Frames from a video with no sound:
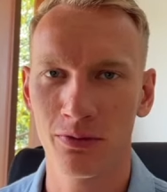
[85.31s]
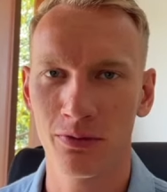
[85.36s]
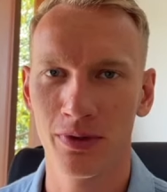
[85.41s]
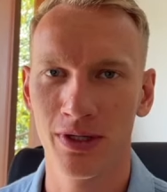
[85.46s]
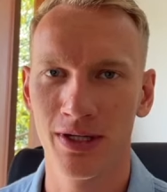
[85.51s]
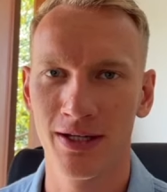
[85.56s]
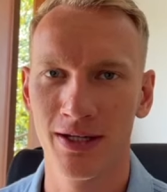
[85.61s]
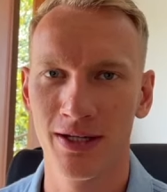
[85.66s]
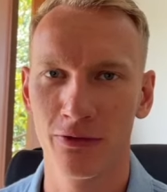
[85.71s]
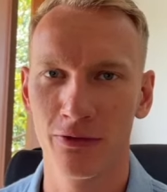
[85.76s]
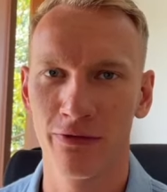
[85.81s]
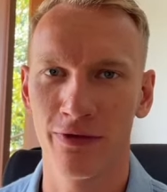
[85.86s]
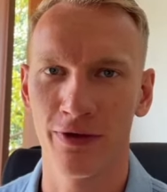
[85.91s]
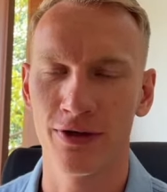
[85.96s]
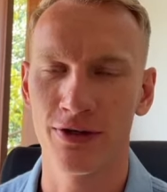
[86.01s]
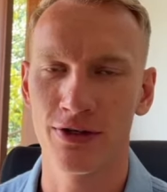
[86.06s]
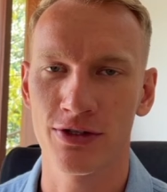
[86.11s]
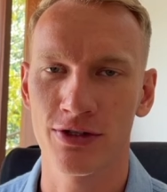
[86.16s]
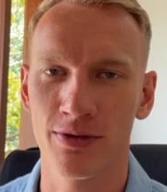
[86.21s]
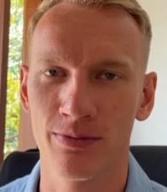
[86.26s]
we need to fill
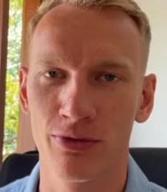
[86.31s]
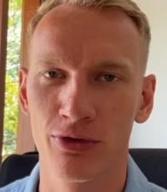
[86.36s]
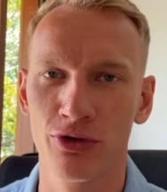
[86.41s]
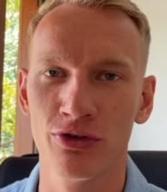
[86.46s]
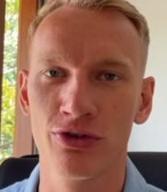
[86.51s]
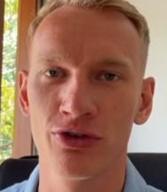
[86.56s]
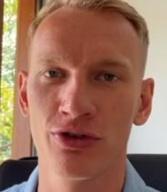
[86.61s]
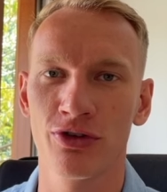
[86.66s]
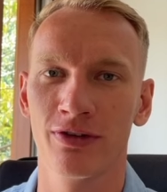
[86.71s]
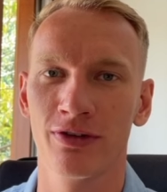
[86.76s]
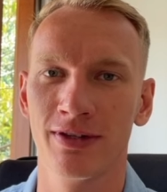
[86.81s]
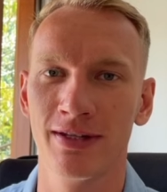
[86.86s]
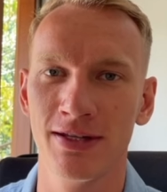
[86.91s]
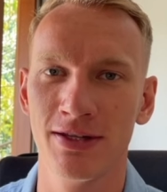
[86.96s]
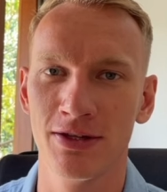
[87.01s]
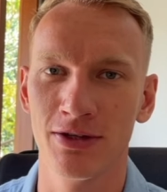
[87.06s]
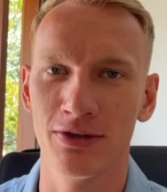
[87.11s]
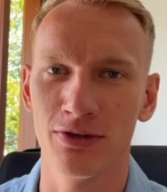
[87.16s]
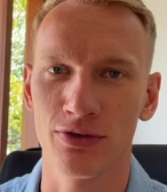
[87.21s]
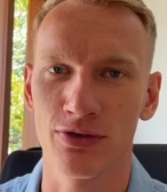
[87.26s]
in some crucial
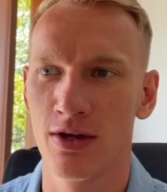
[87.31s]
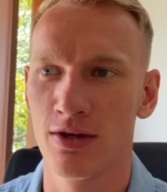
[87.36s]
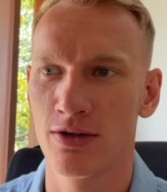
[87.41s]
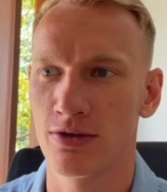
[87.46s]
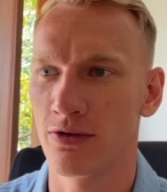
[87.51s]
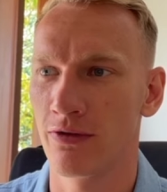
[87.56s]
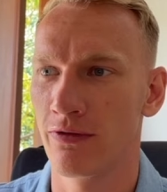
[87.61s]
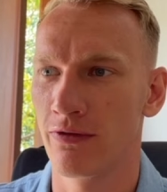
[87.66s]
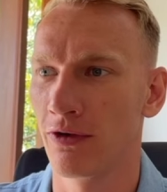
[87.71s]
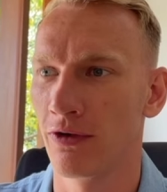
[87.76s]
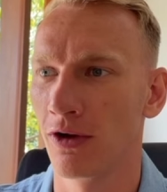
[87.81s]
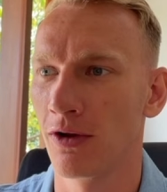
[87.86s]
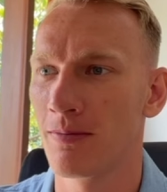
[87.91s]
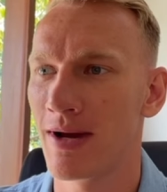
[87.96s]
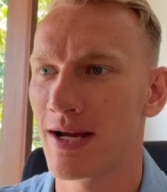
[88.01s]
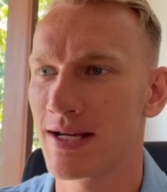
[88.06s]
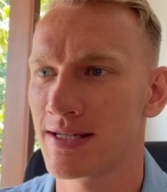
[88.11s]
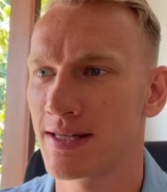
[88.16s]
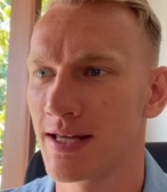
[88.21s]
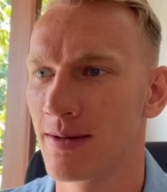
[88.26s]
details. So follow
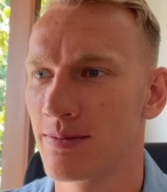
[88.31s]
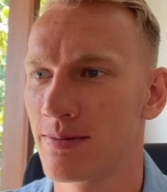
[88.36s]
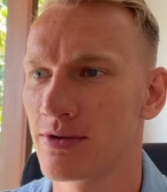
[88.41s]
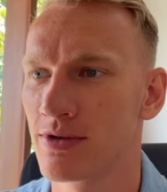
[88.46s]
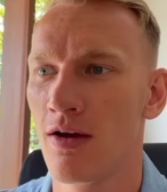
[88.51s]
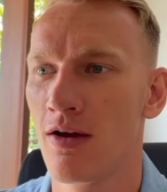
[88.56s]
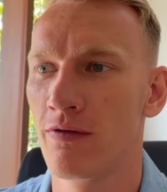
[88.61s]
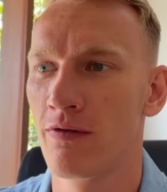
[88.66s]
my steps.